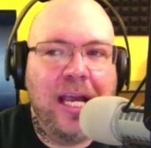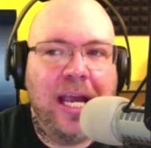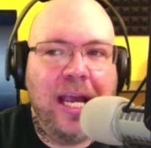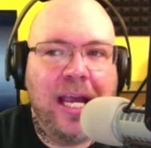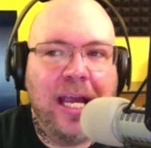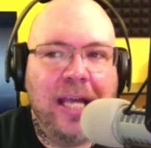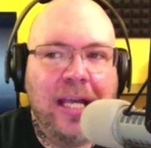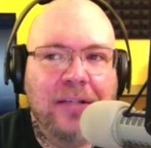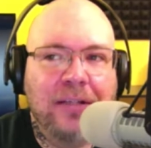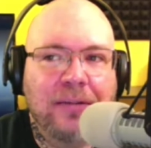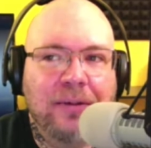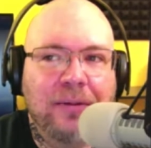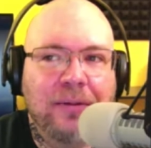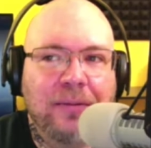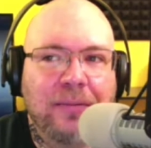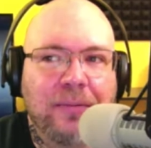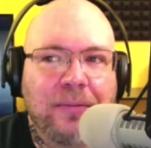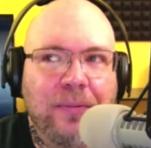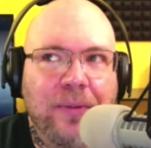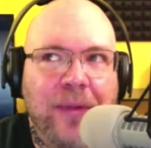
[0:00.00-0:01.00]
and uh,
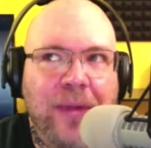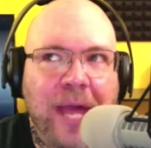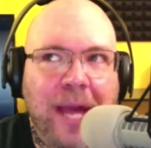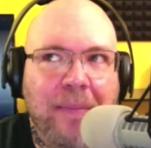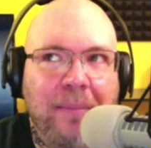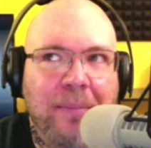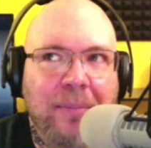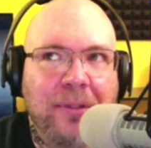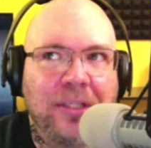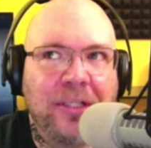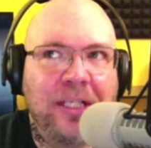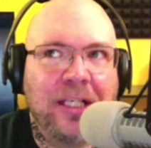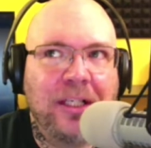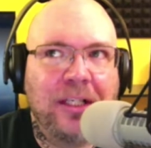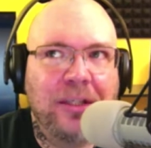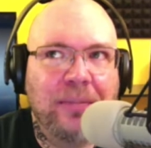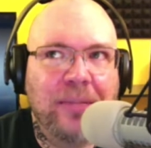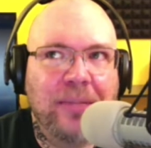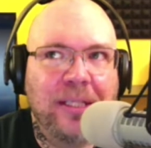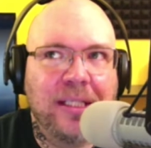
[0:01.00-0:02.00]
that
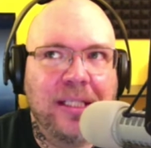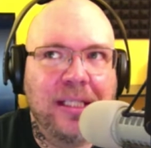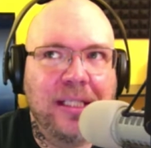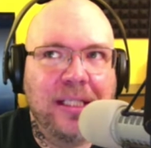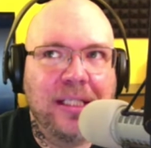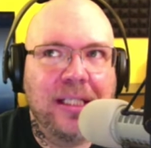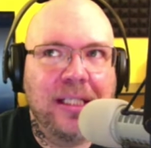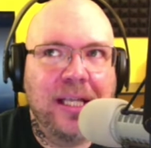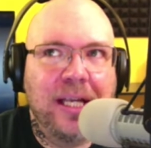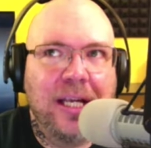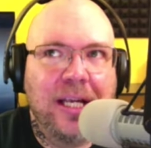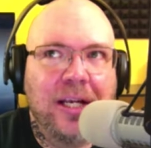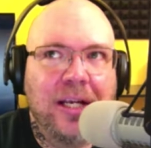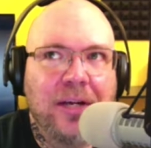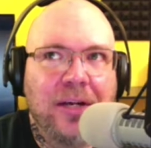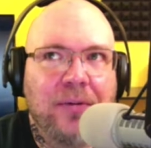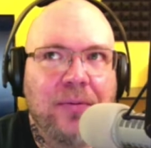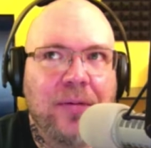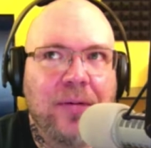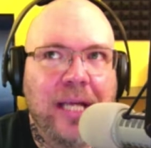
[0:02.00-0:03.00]
particular business,
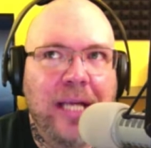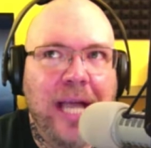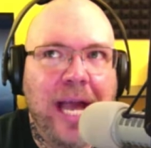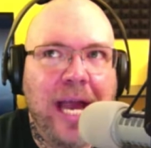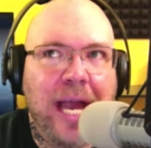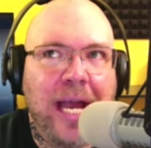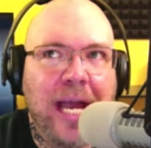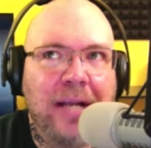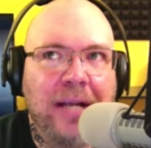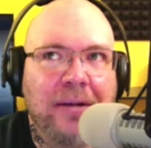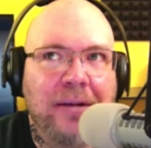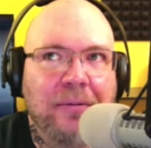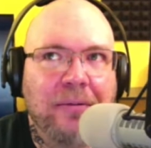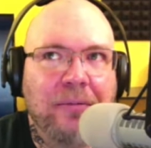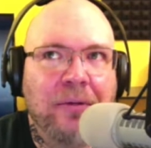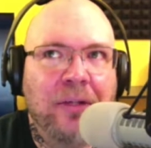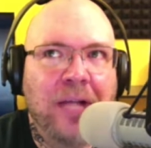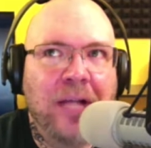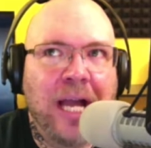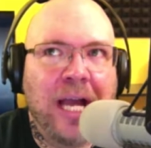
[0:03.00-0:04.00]
we had
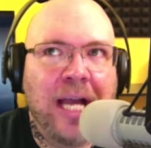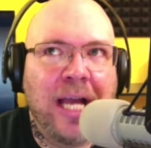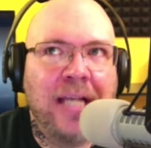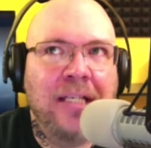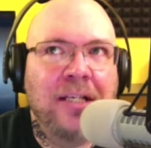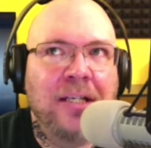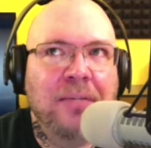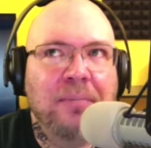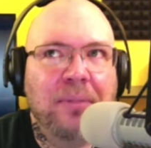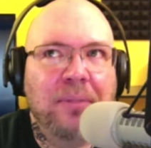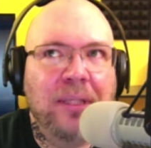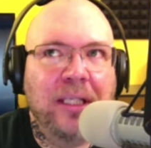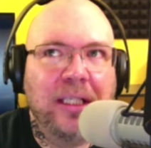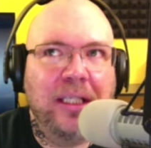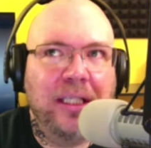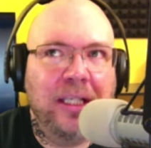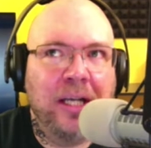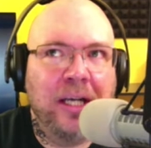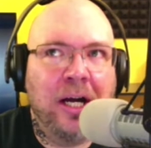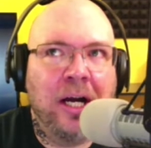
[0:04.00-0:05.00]
relied
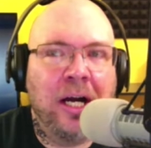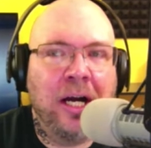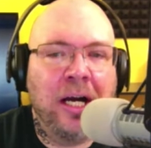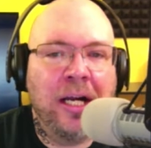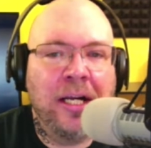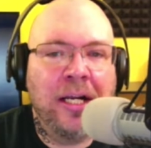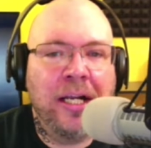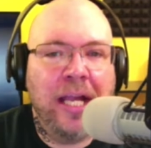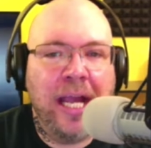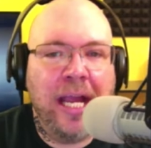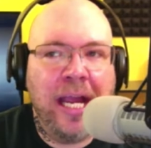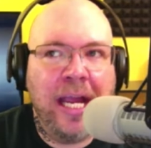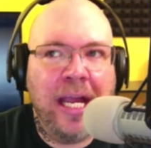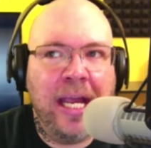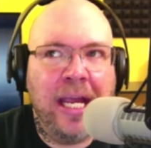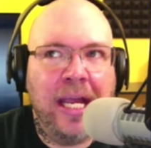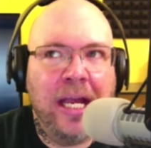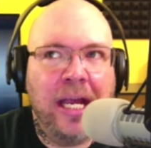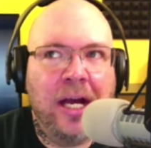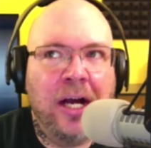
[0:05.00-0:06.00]
completely on
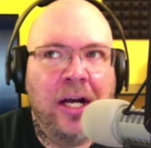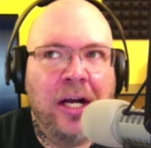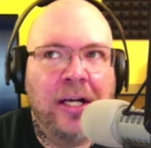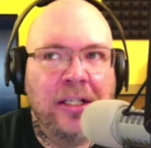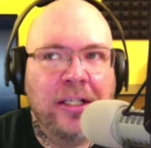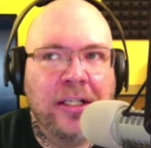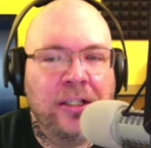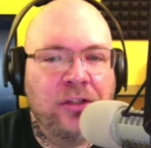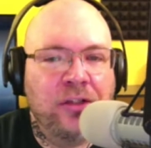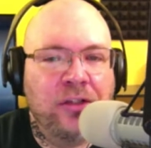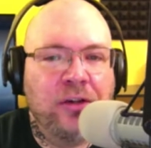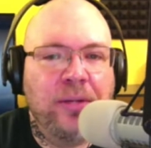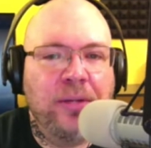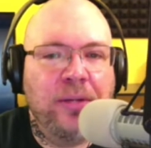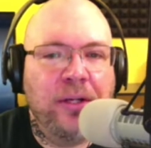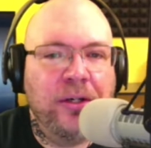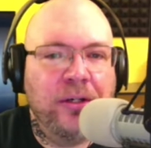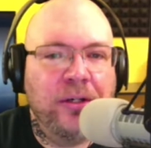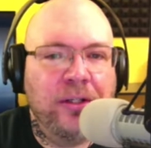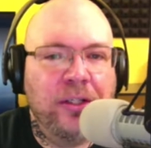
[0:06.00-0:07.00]
a, on a
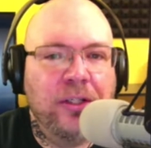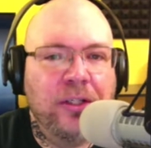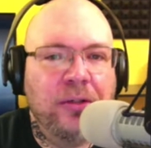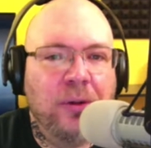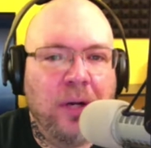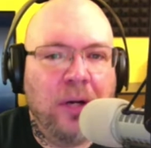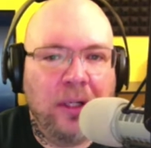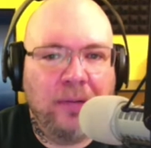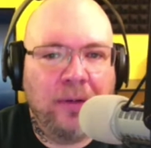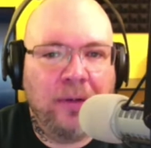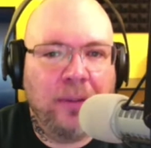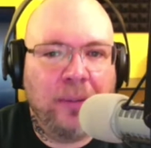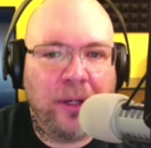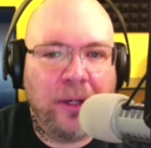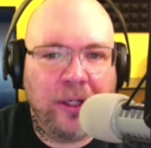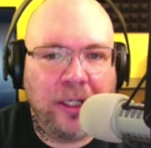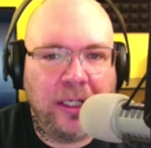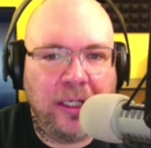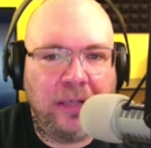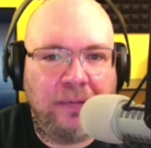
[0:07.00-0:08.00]
distributor to do all of our
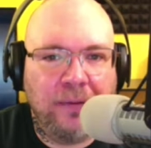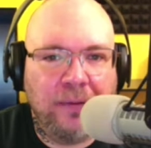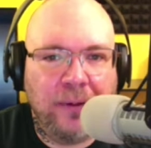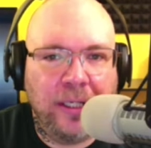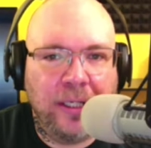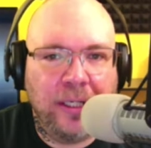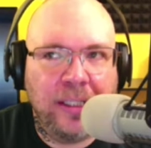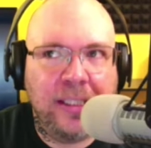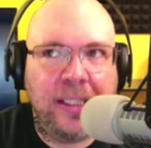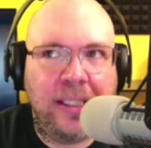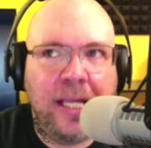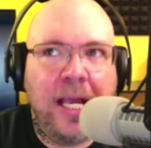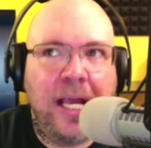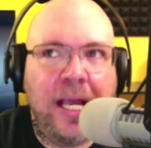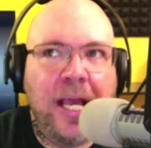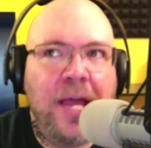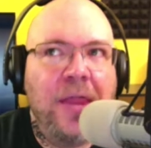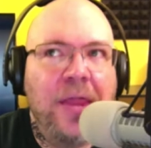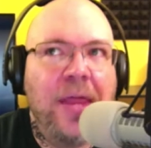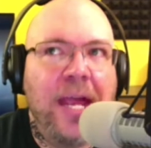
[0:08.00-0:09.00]
marketing for us.
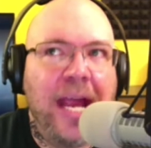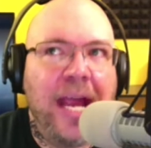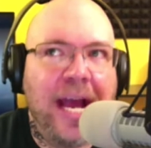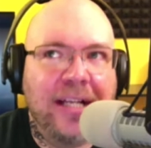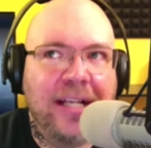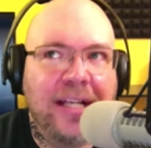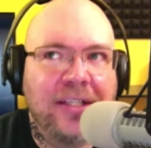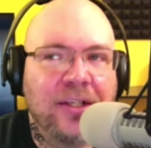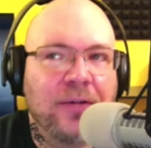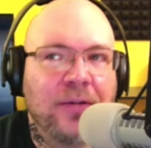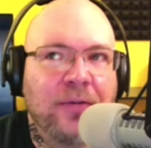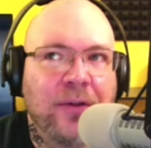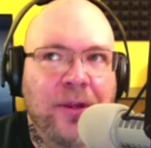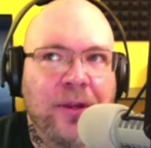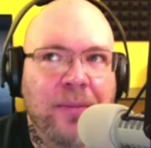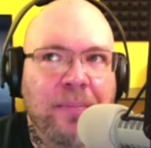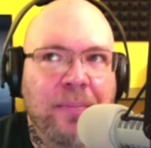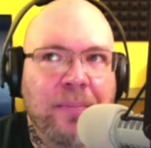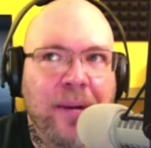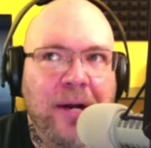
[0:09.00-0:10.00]
They had us over
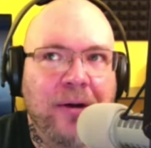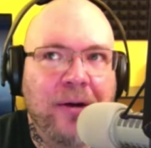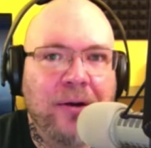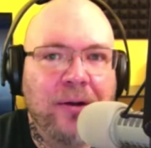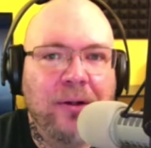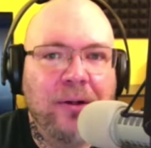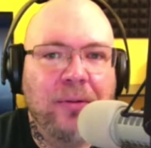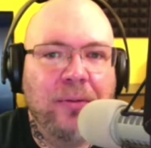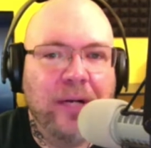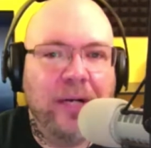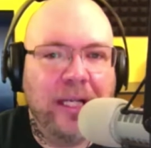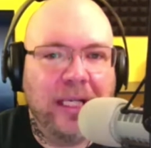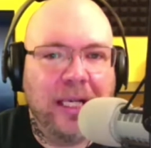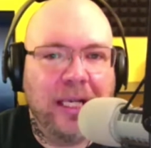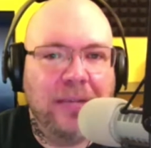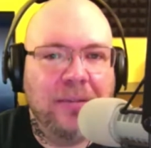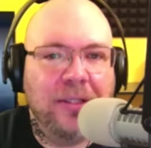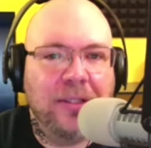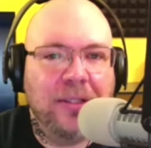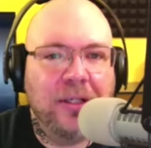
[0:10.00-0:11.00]
the barrel when it
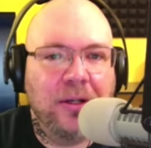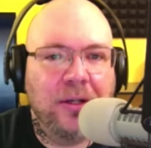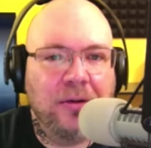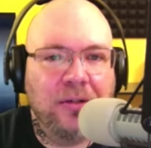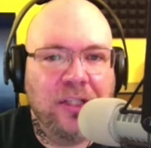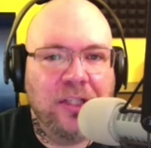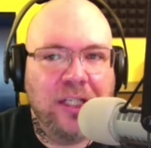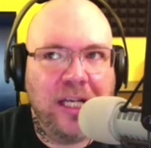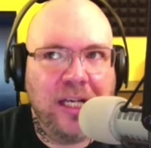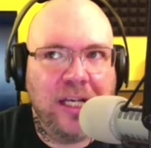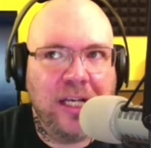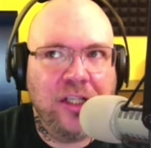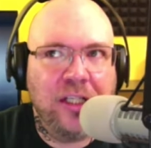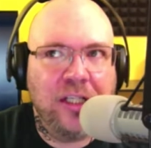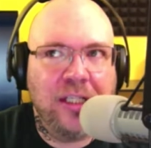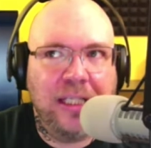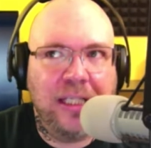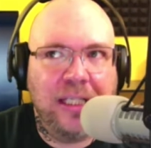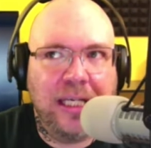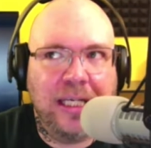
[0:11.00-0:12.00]
came to
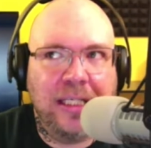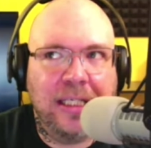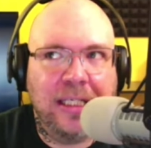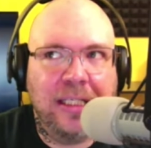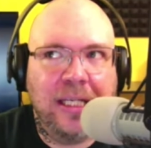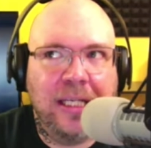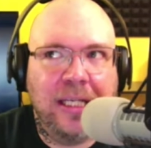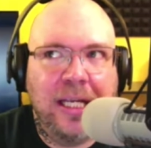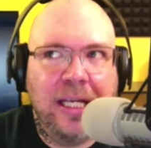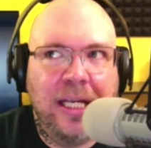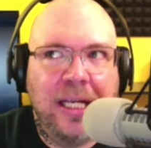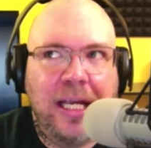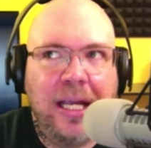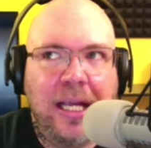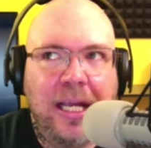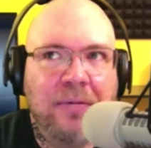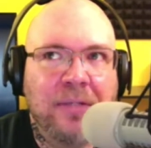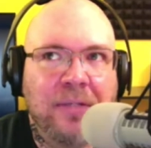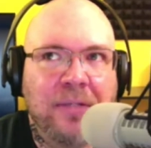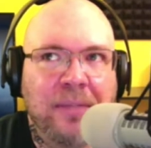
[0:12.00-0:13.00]
negotiations, and
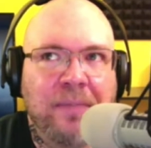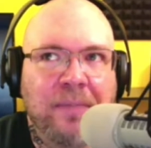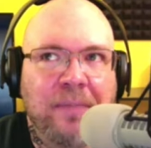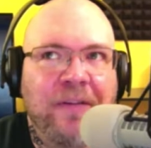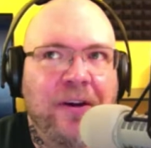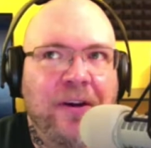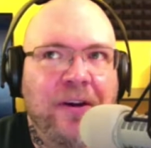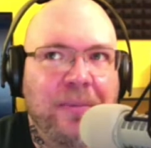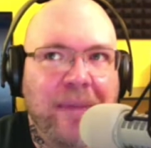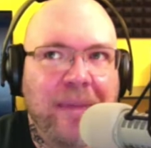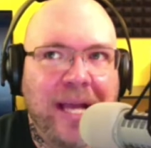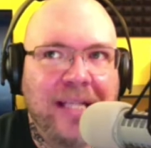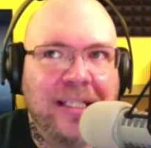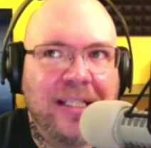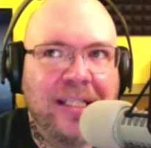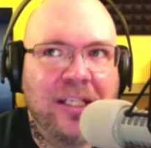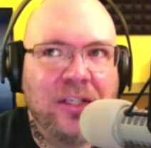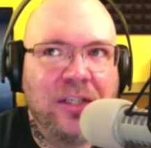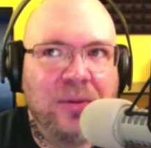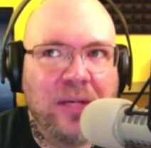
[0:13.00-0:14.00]
it was a very bad
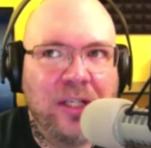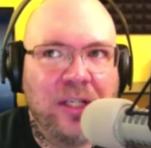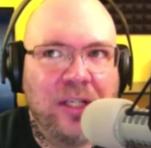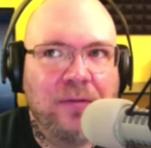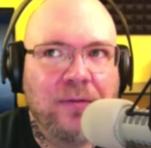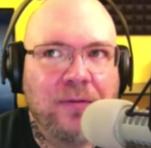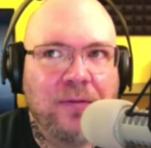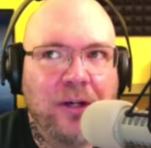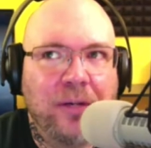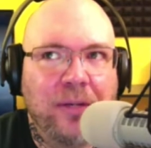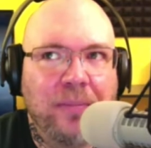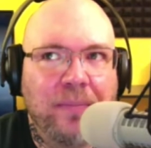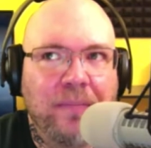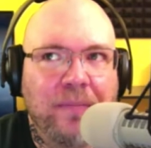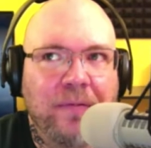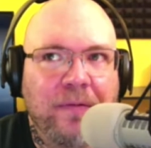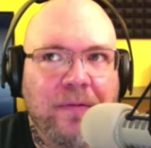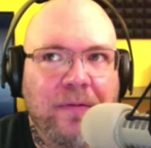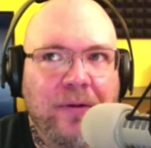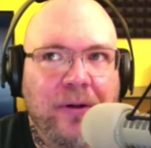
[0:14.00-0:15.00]
situation for our,
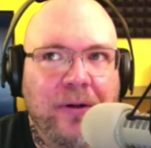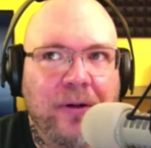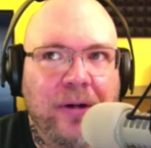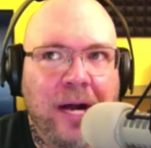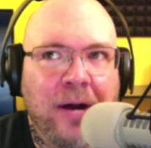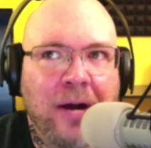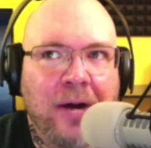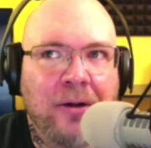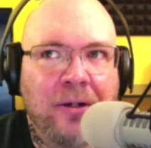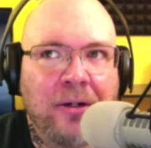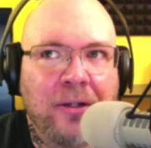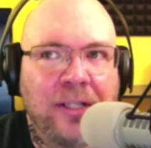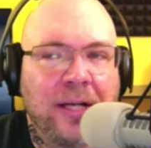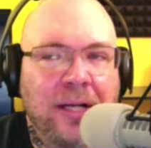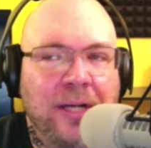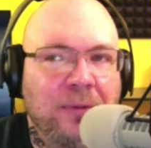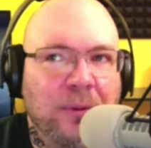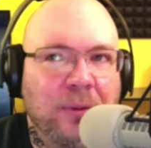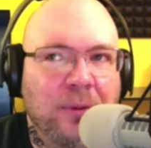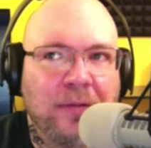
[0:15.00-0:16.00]
for our
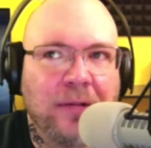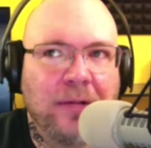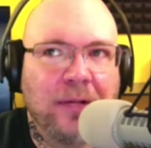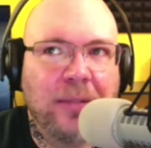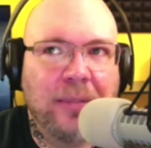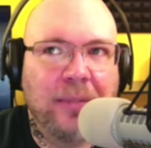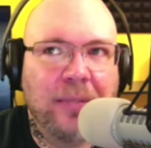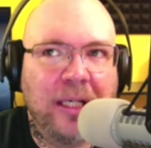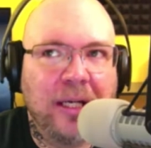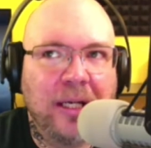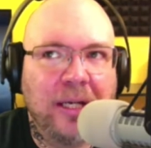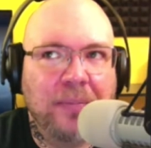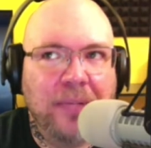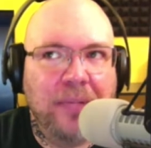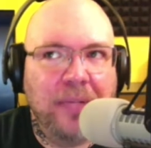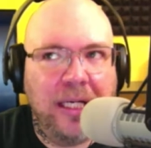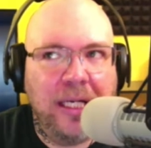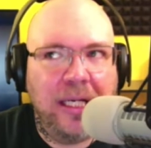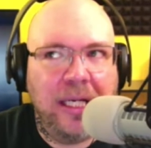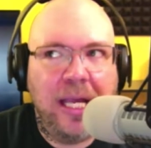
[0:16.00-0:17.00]
software development
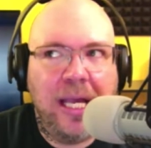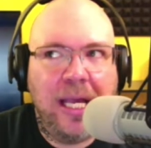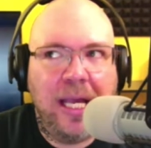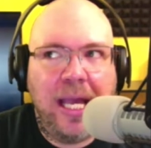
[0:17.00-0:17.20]
company.